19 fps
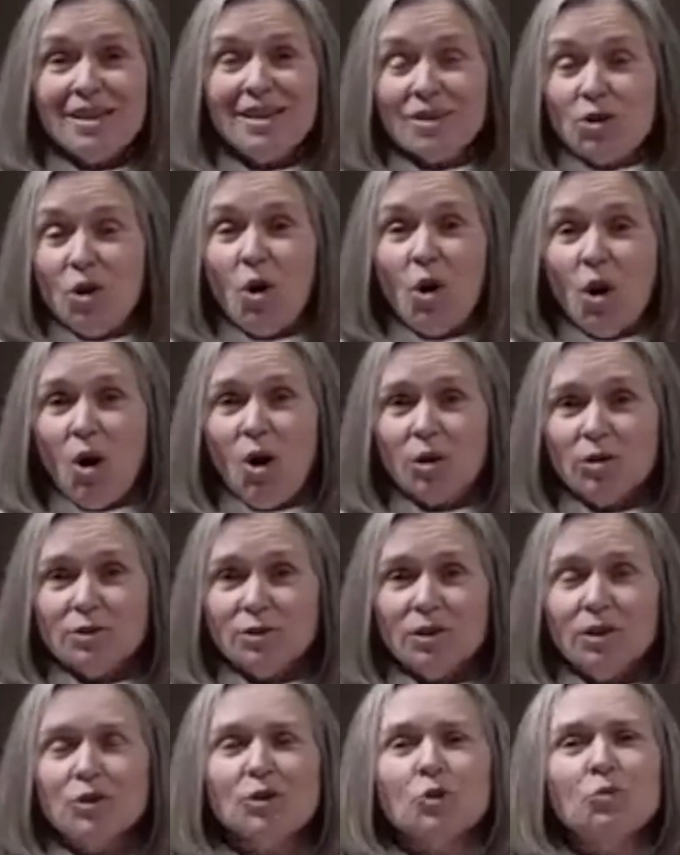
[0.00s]
called
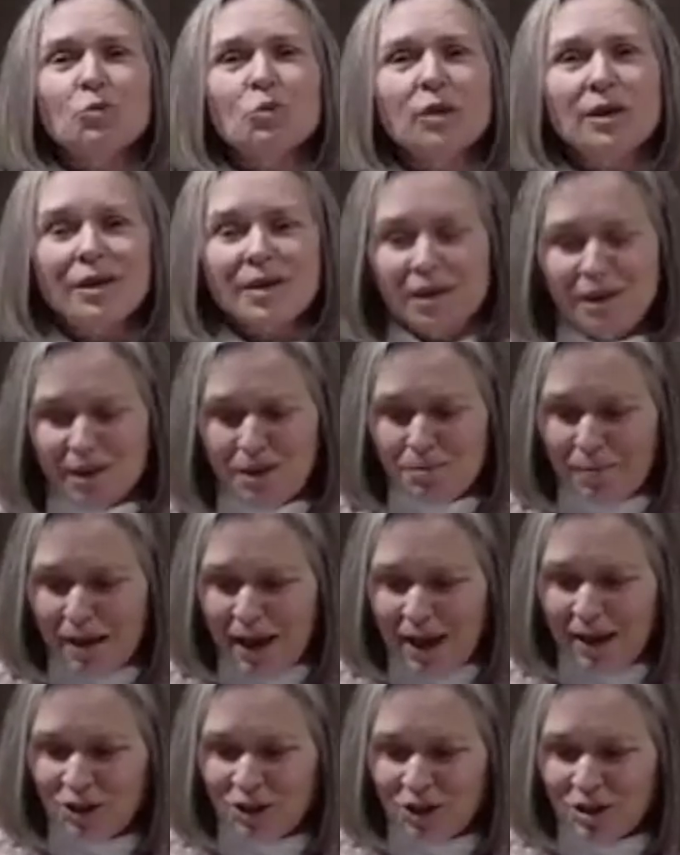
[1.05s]
to
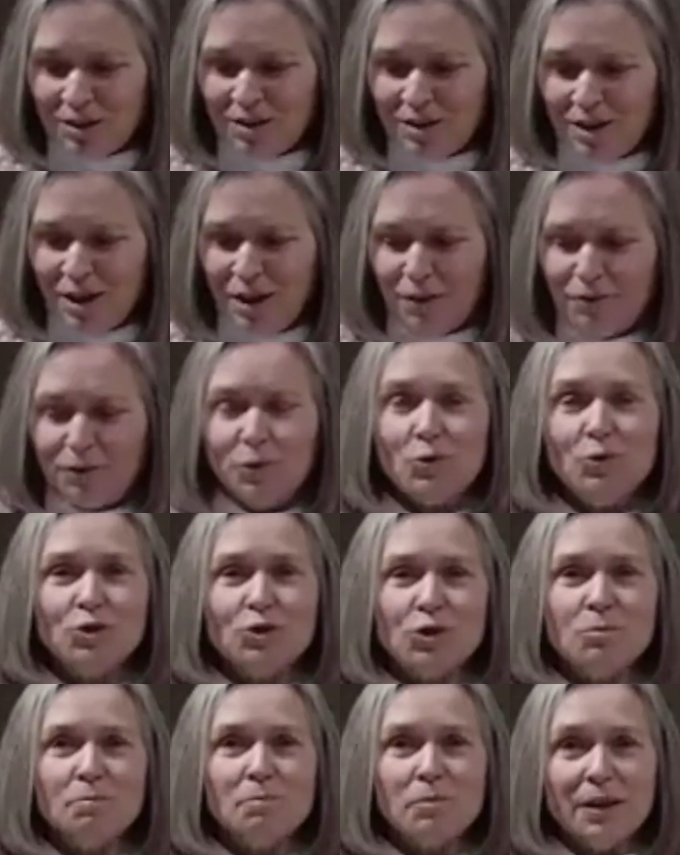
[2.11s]
reimagine a future
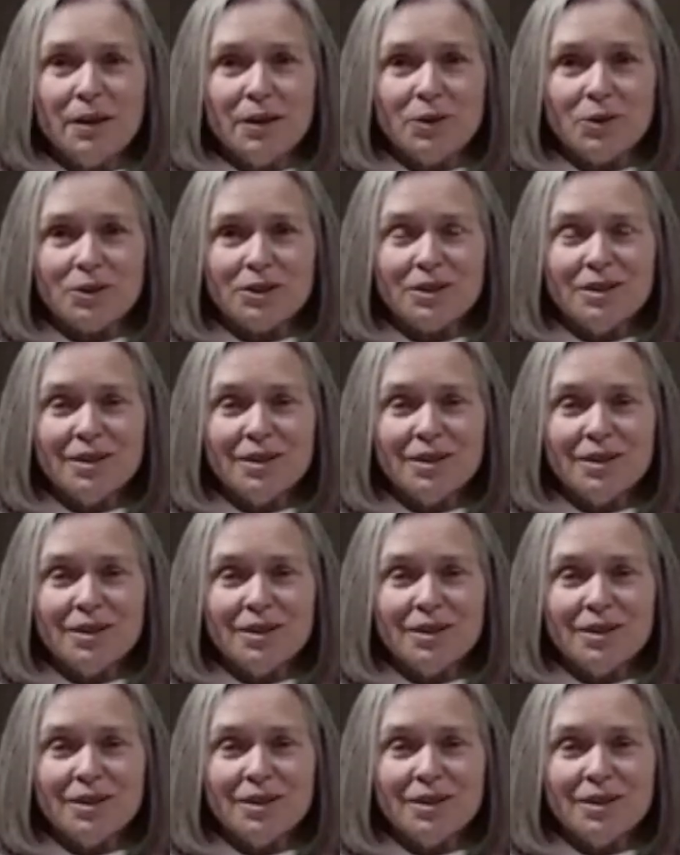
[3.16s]
built